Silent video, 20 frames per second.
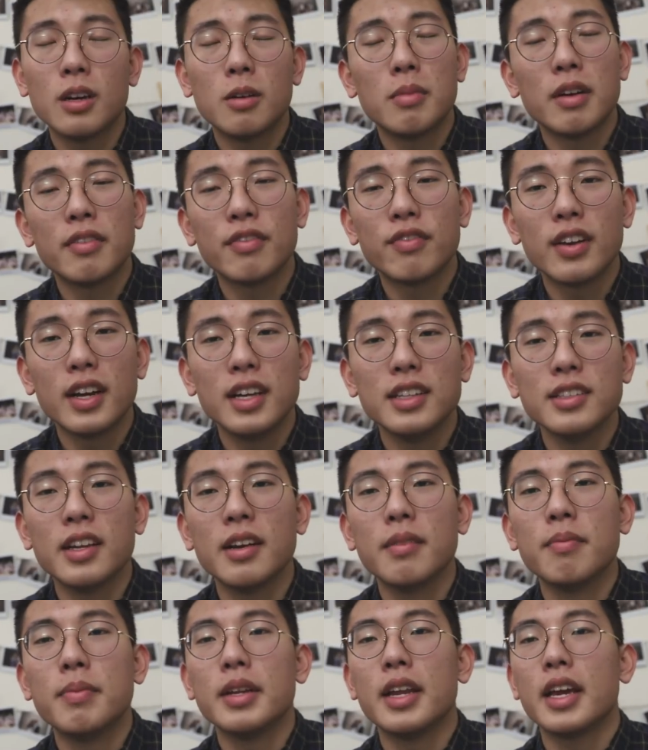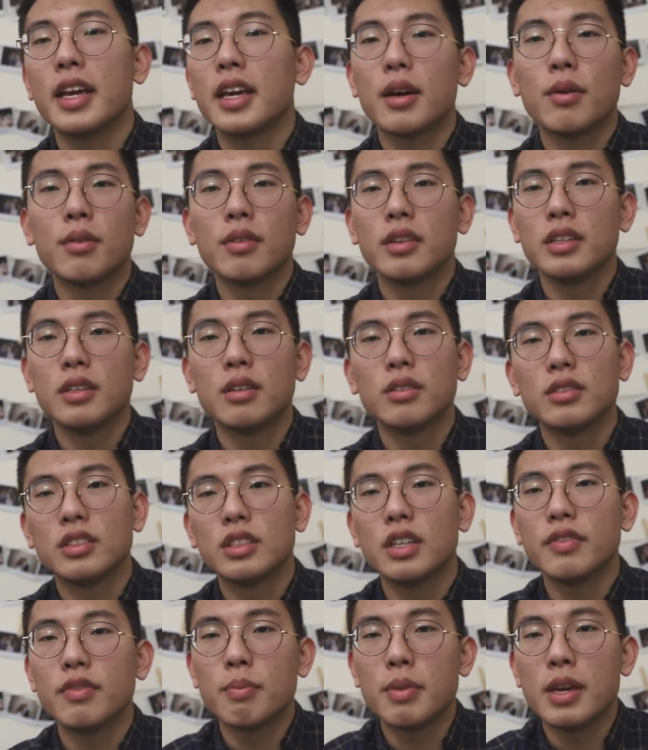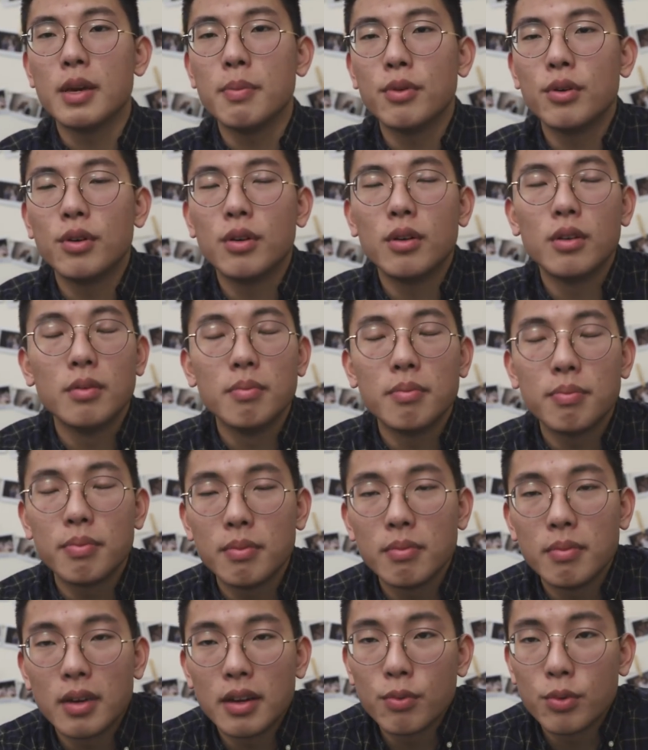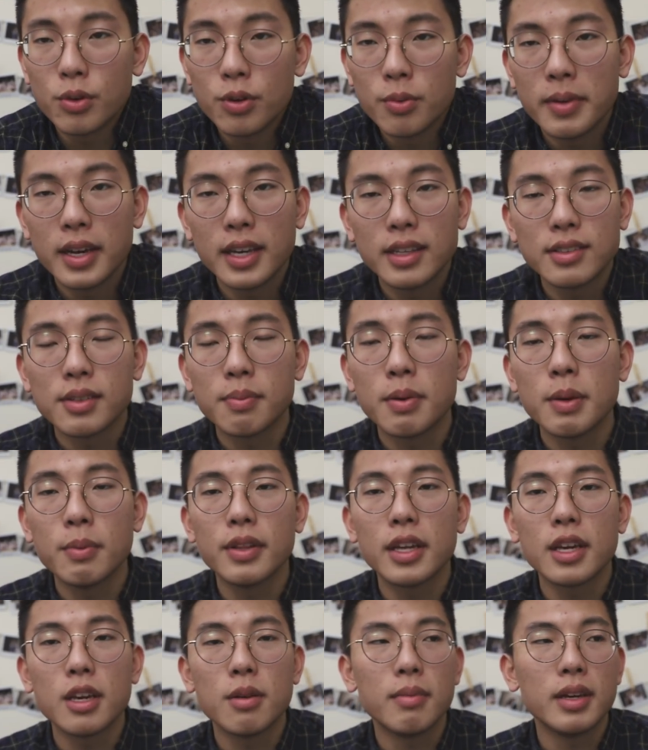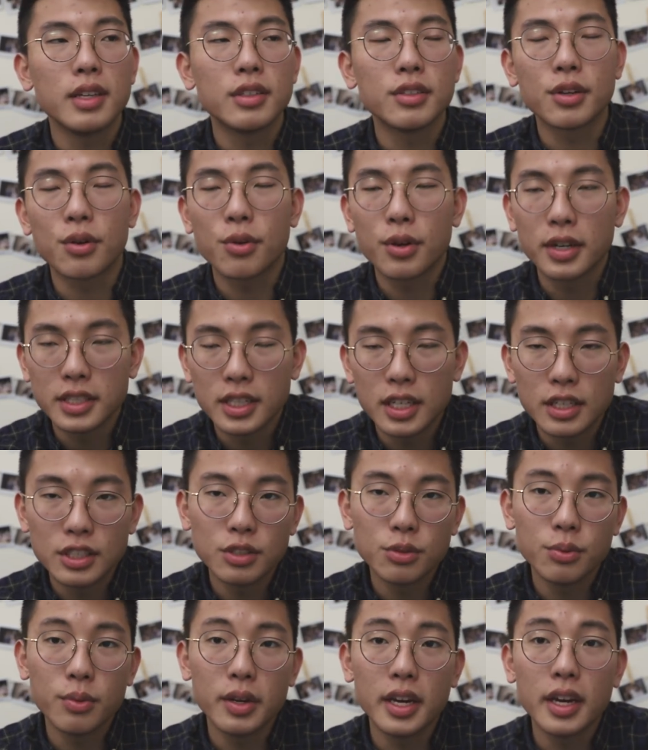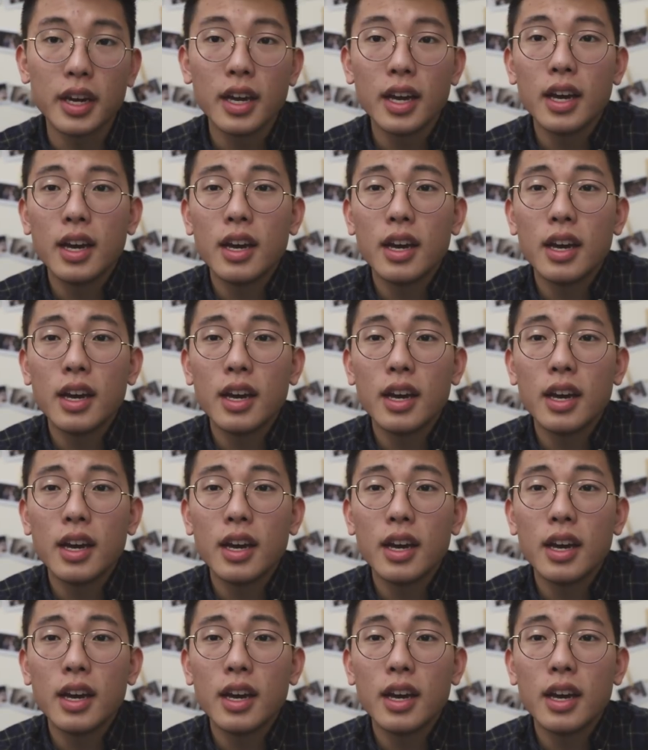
My friends I've been hanging out with, you know, just different people, my roommates, the people that you meet during orientation week,